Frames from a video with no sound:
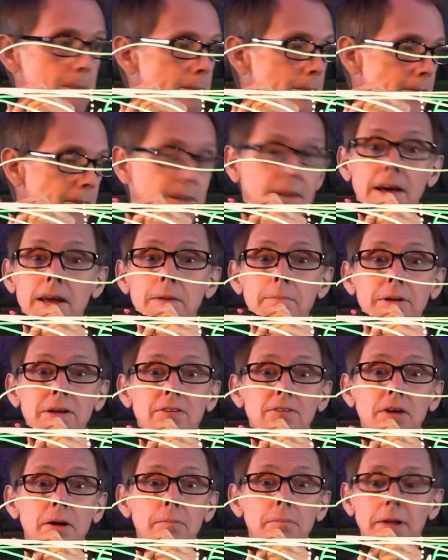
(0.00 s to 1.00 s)
It's going to be
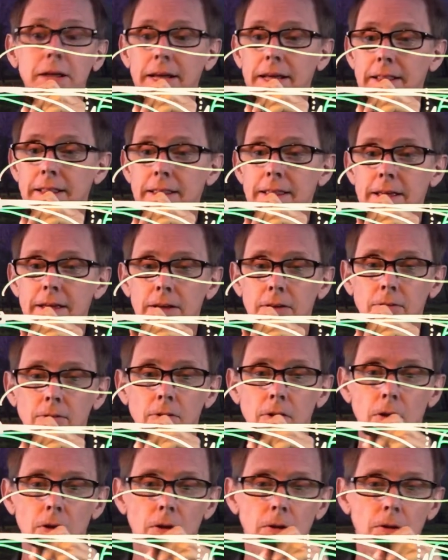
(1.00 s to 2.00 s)
something like this.